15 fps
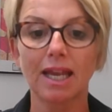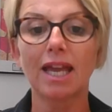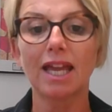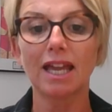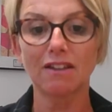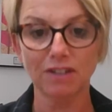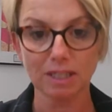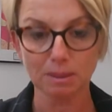
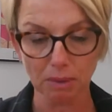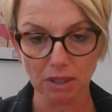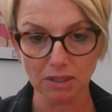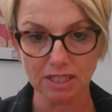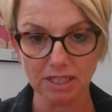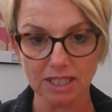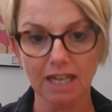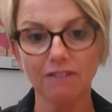If it's
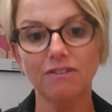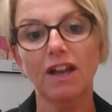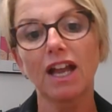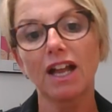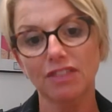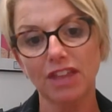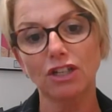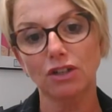positive,
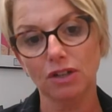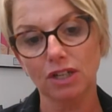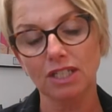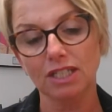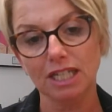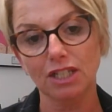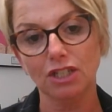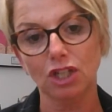then you
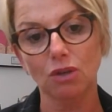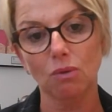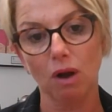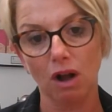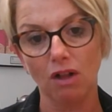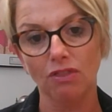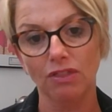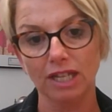continue
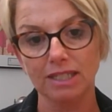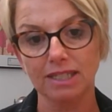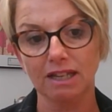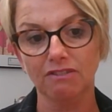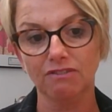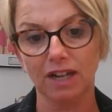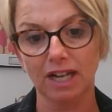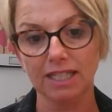on that
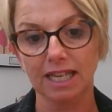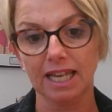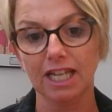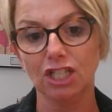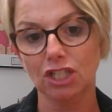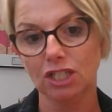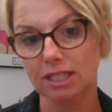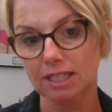
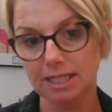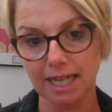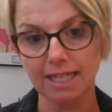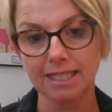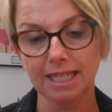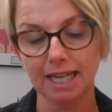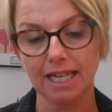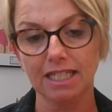self-isolation, 10
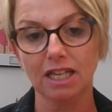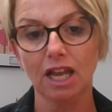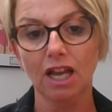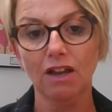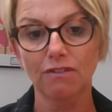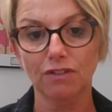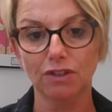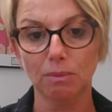days
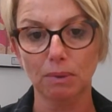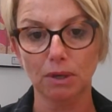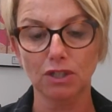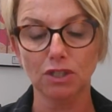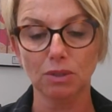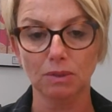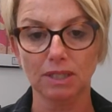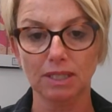for the
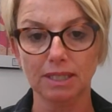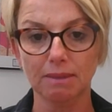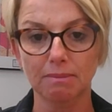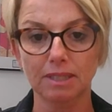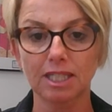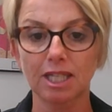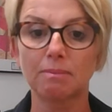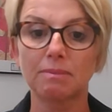person with the
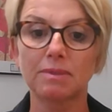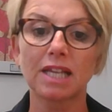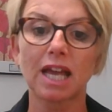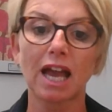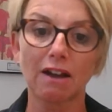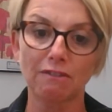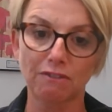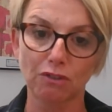symptoms
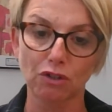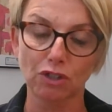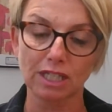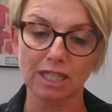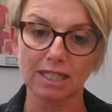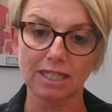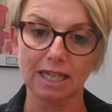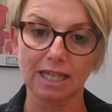and
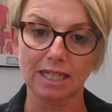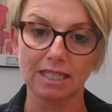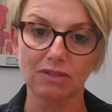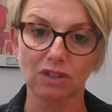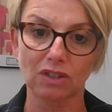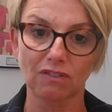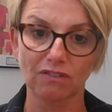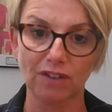14 days for
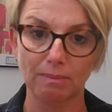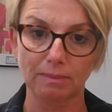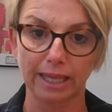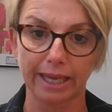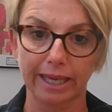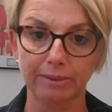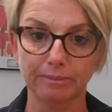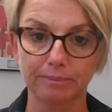the family.